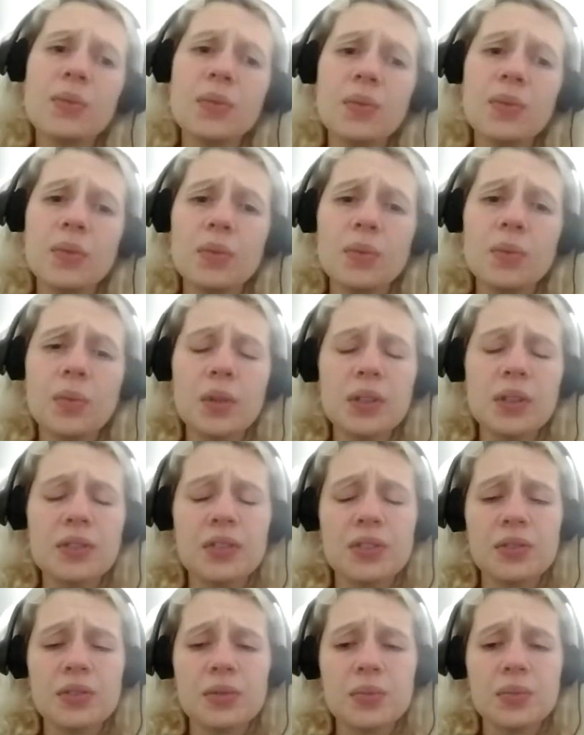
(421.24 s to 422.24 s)
what
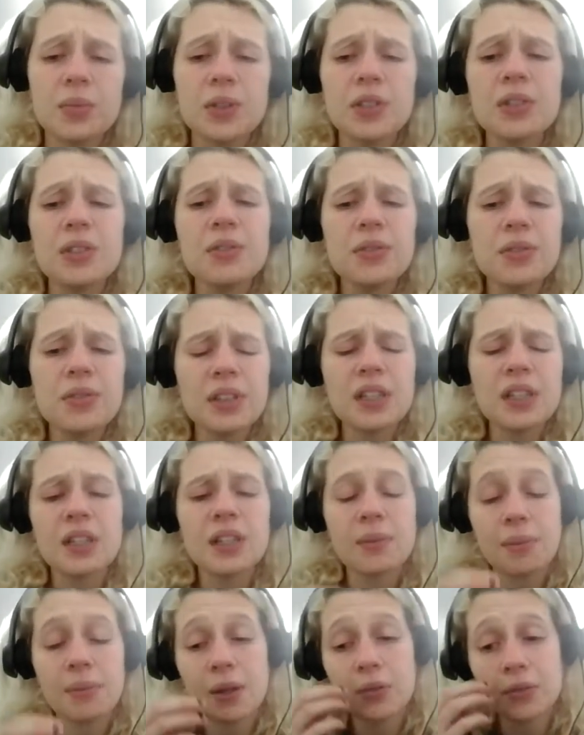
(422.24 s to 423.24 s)
do you think
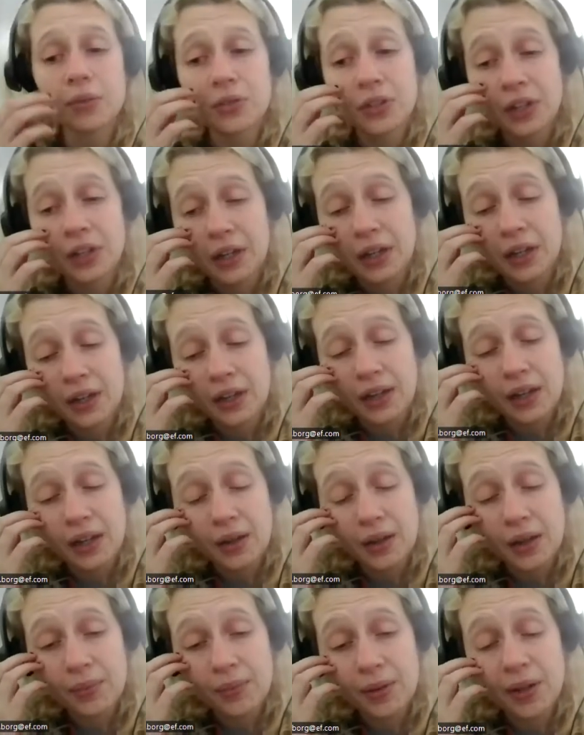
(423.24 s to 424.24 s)

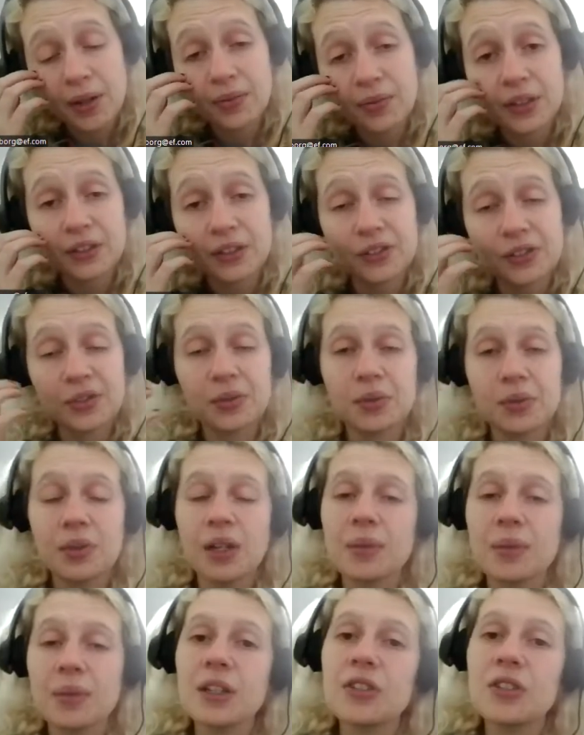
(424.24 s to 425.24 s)
about this all?
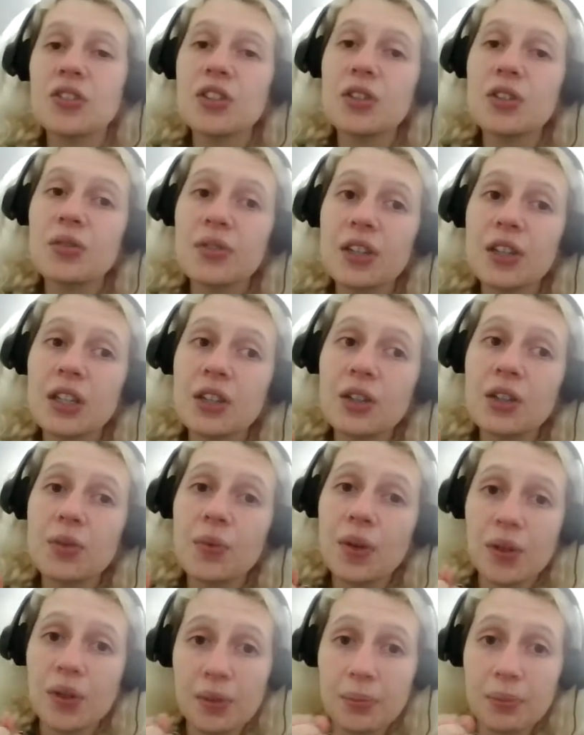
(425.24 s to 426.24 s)
I mean, do you think you
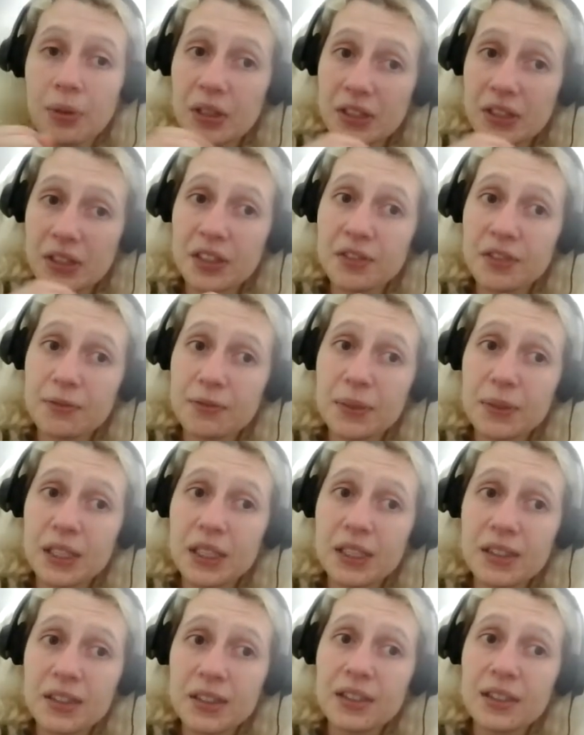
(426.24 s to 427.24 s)
are a positive
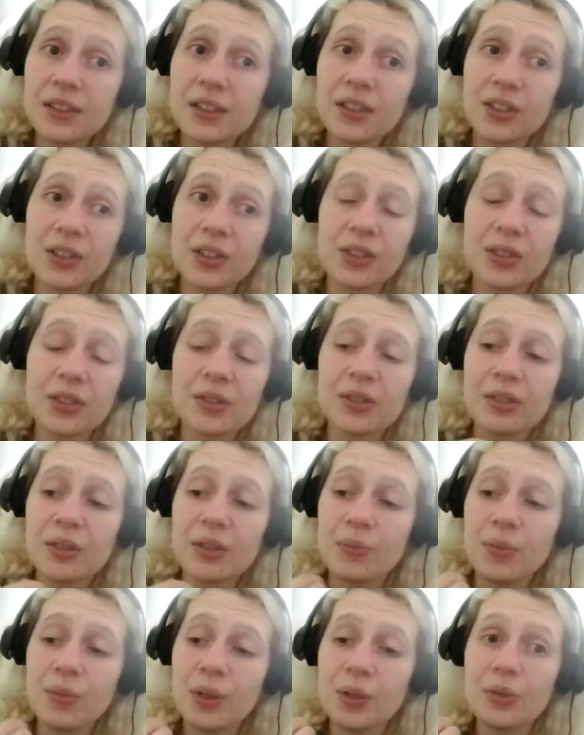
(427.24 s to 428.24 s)
person? Are you
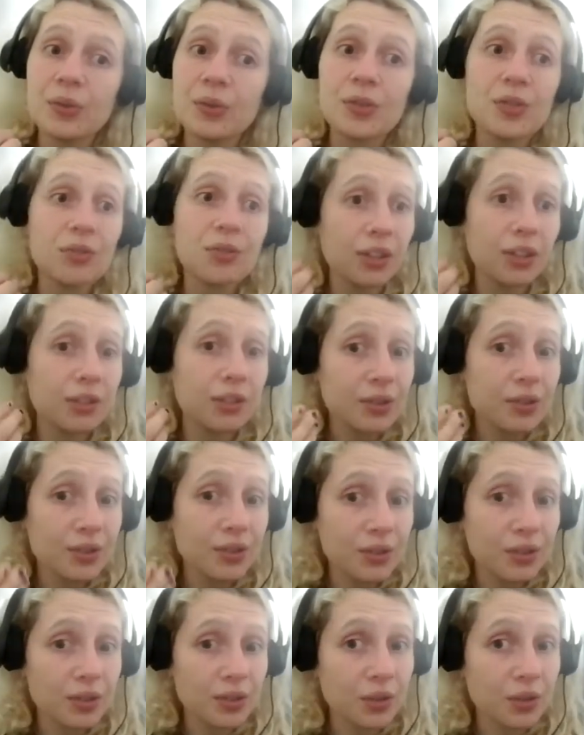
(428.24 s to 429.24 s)
someone who struggles
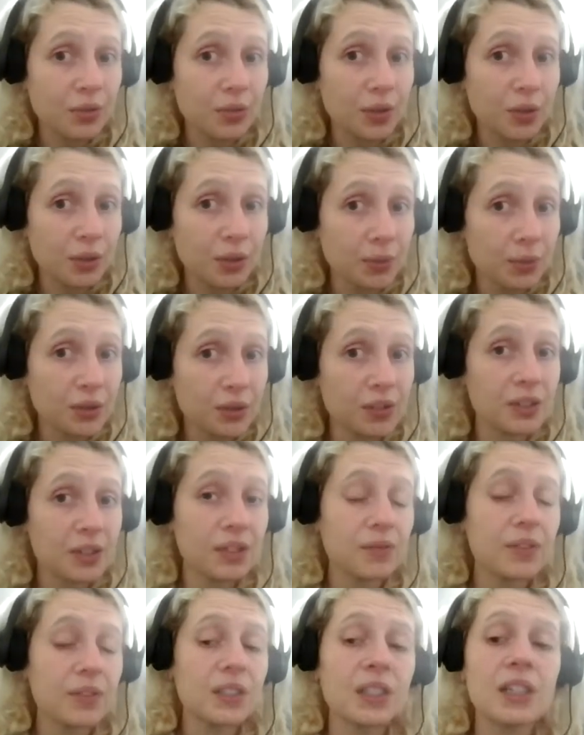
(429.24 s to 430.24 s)
with
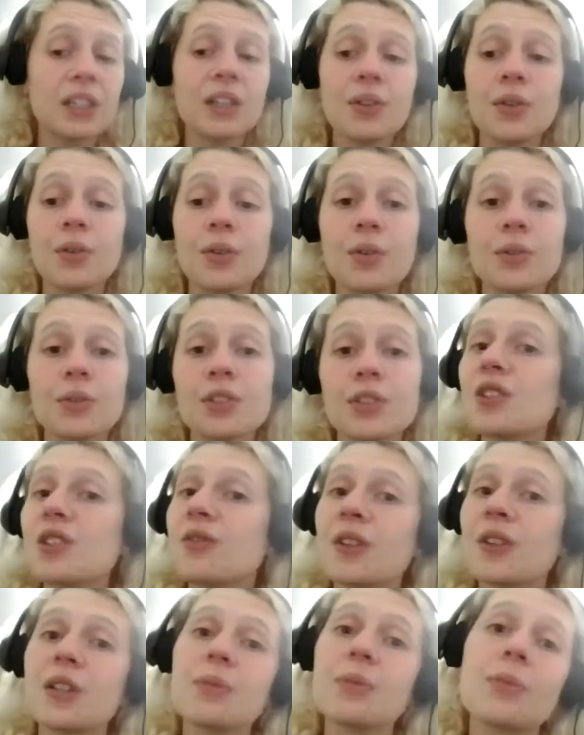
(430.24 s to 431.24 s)
positivity, or do you
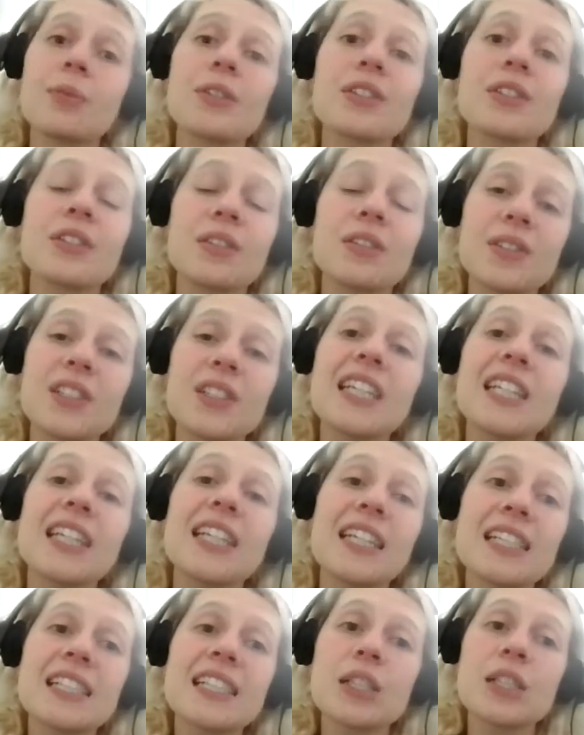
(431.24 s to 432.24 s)
find positivity
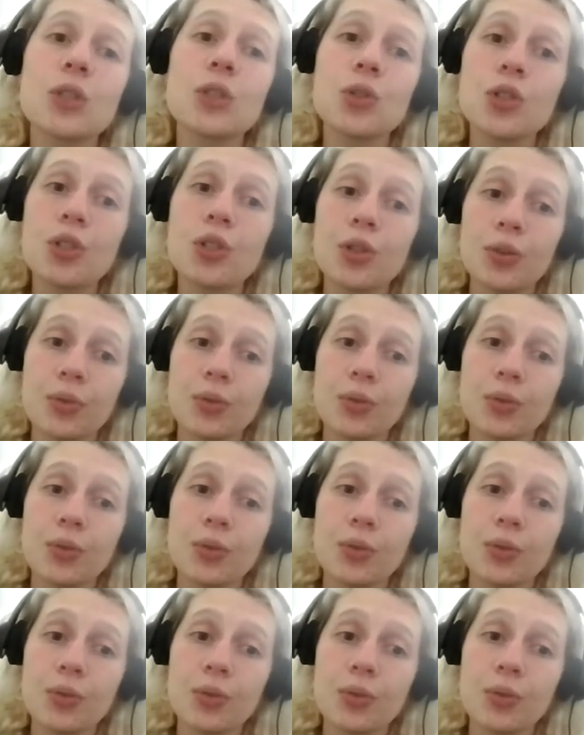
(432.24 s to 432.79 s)
easy to do?